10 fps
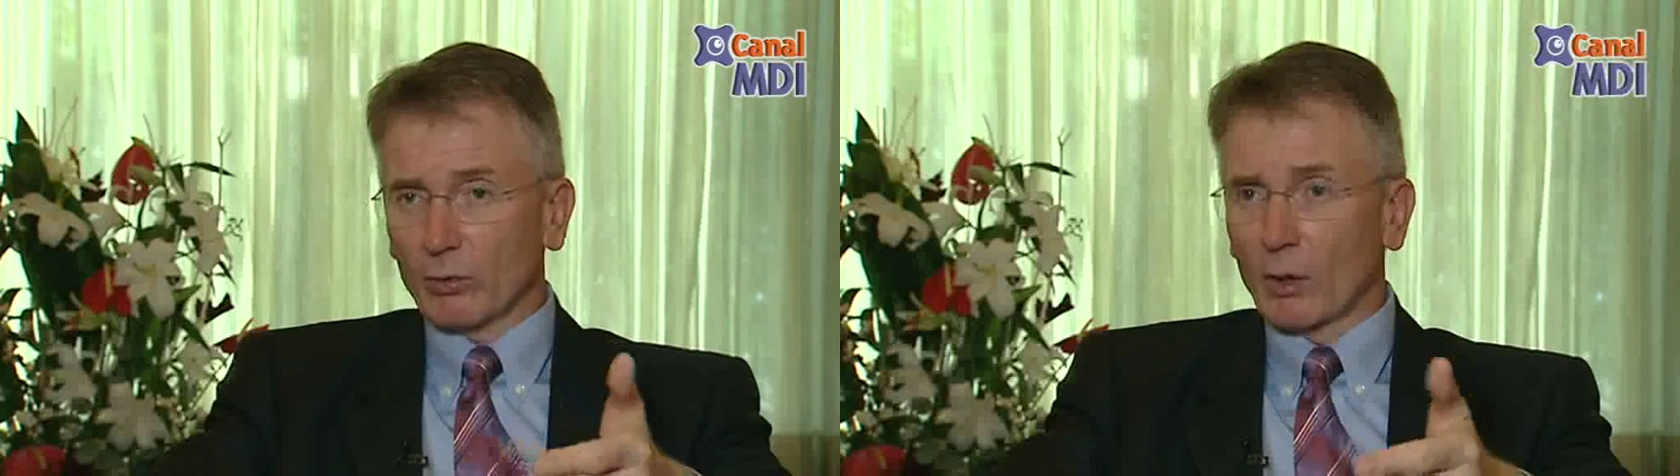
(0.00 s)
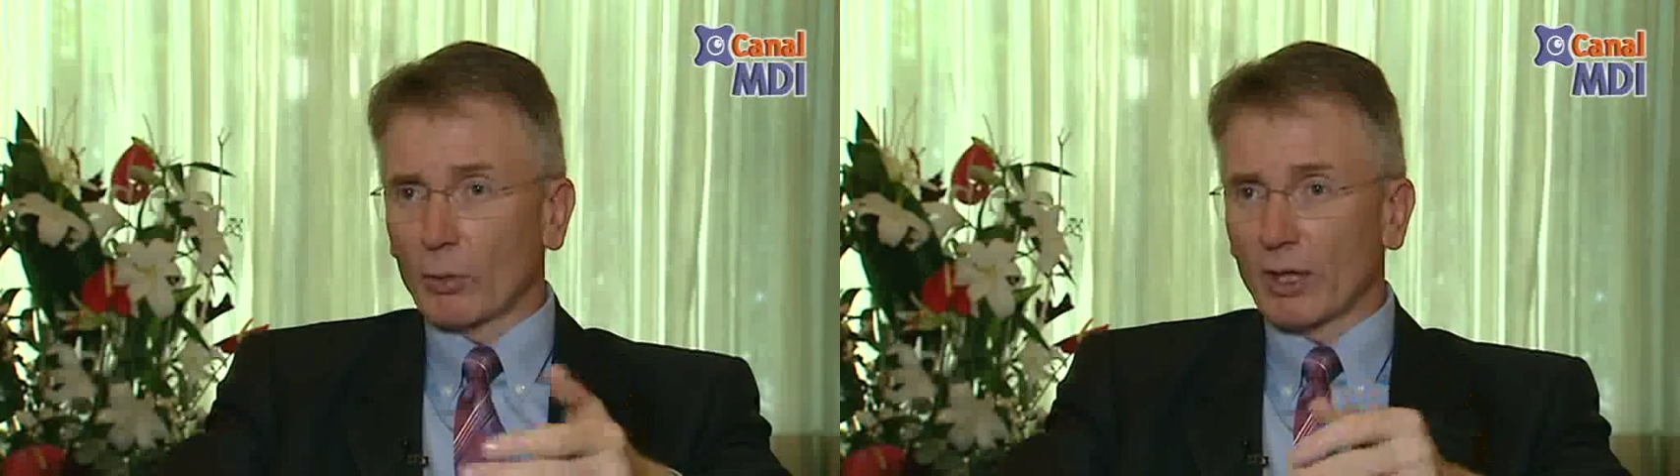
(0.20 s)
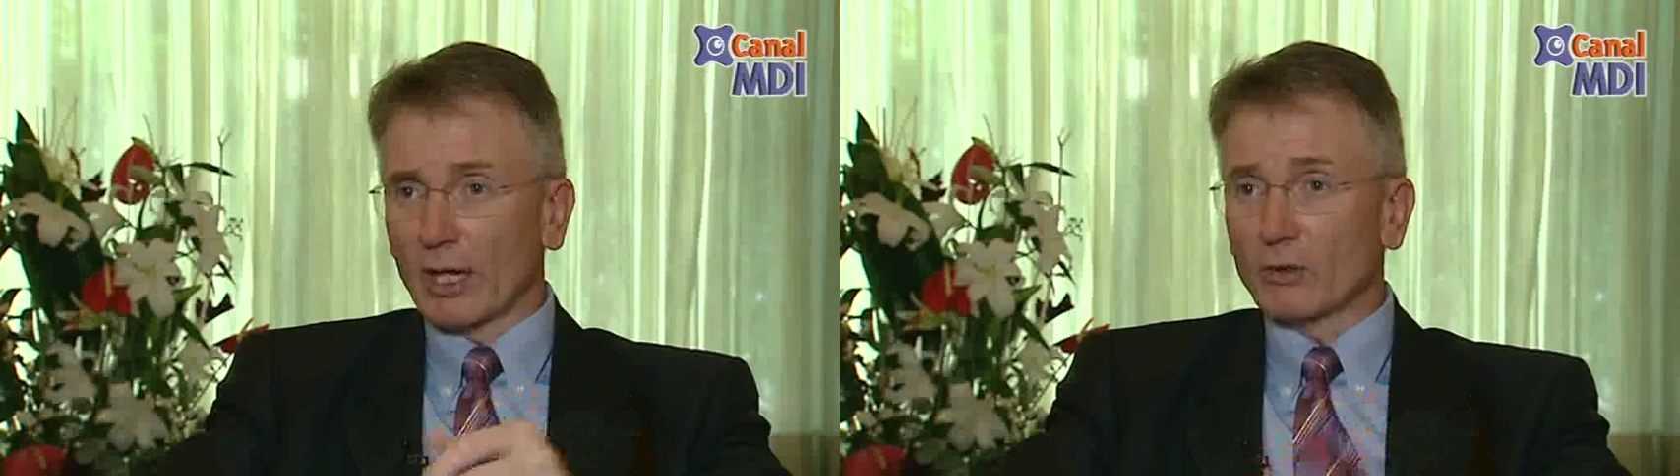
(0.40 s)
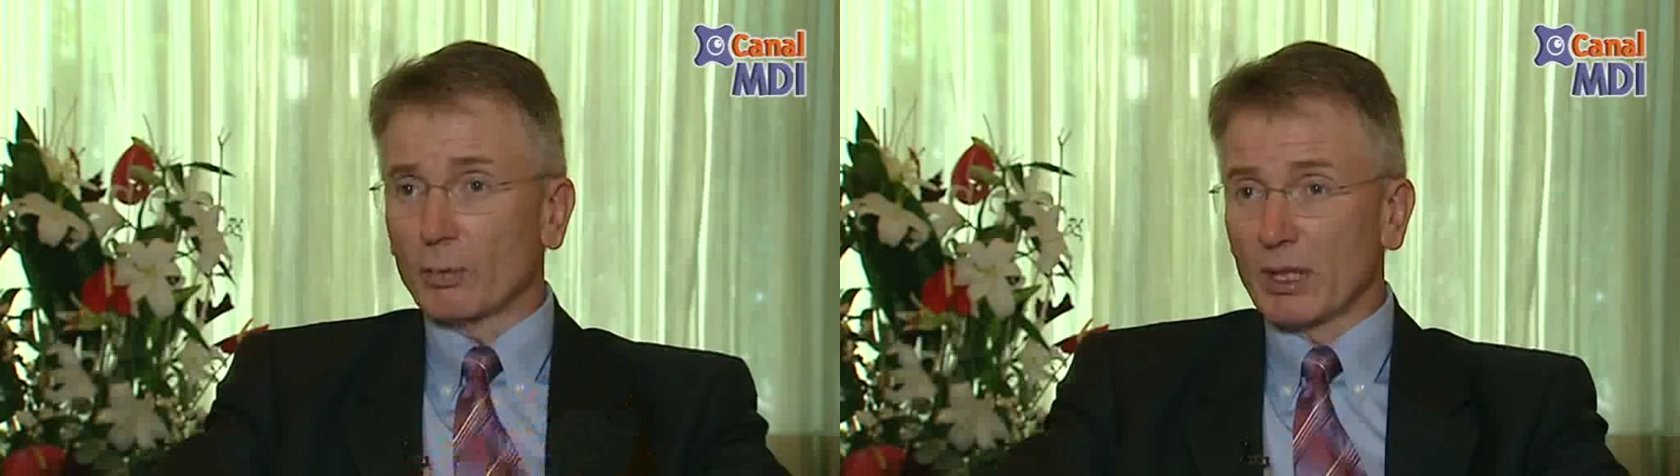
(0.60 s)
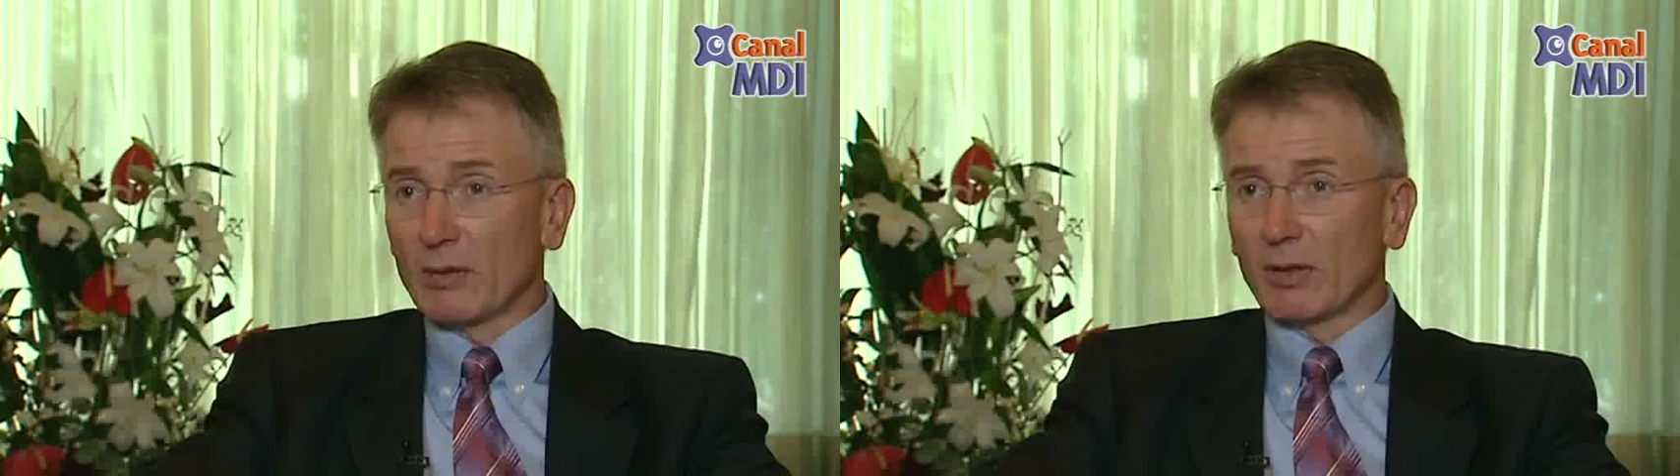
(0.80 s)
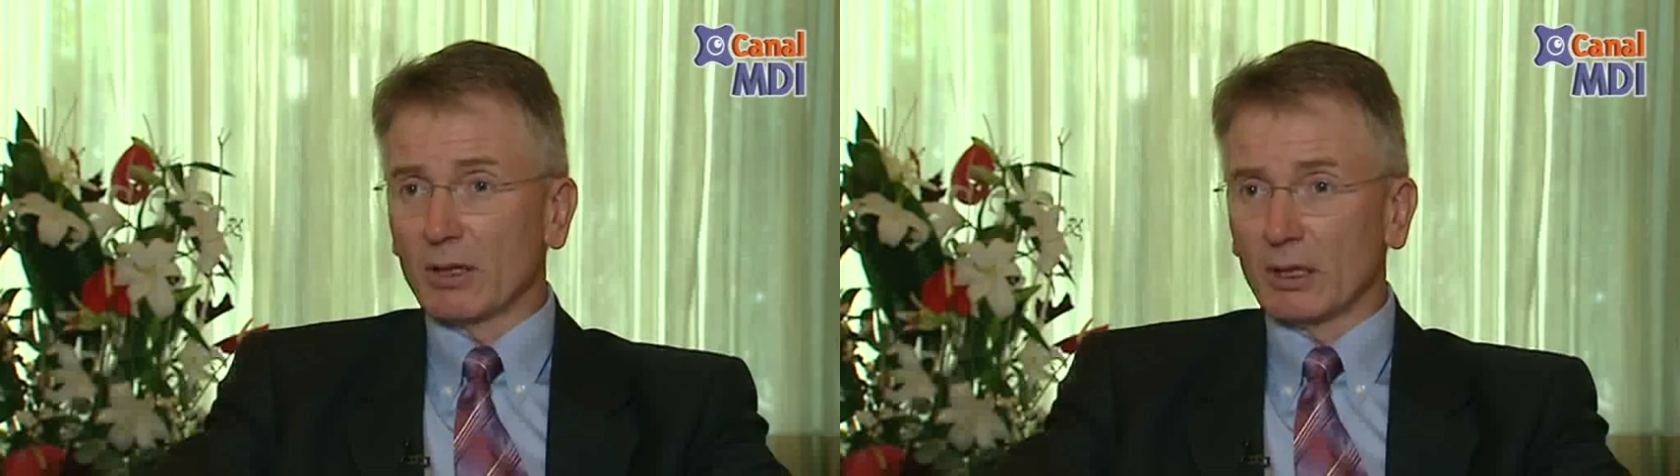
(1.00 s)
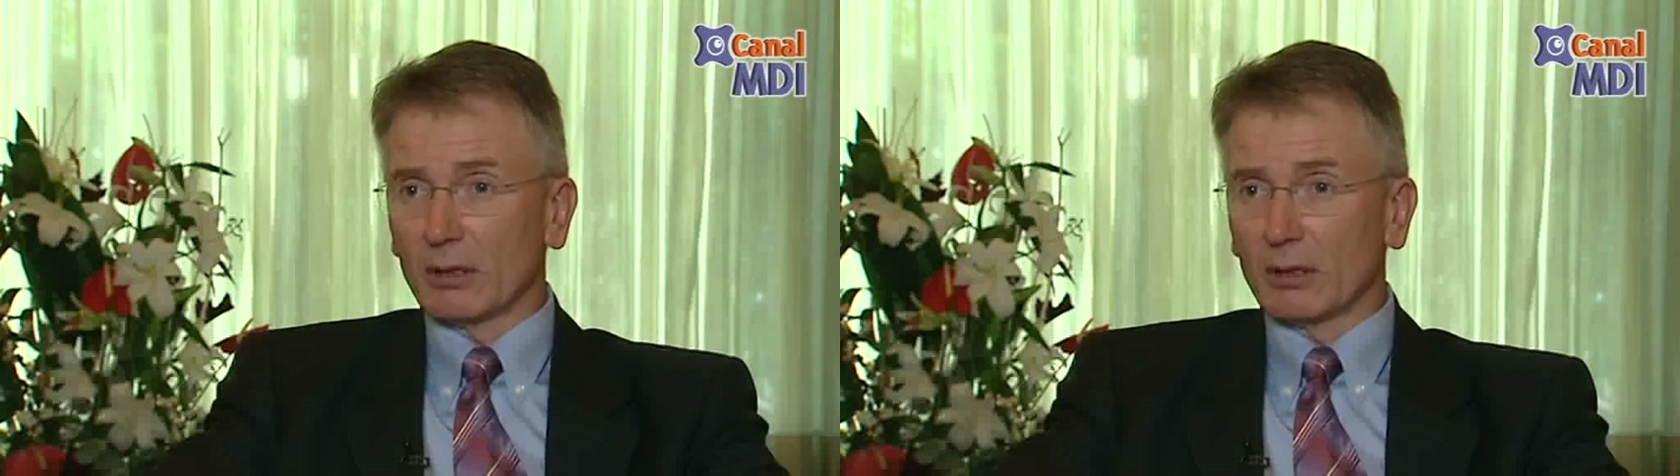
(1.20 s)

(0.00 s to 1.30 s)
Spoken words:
well with HPV,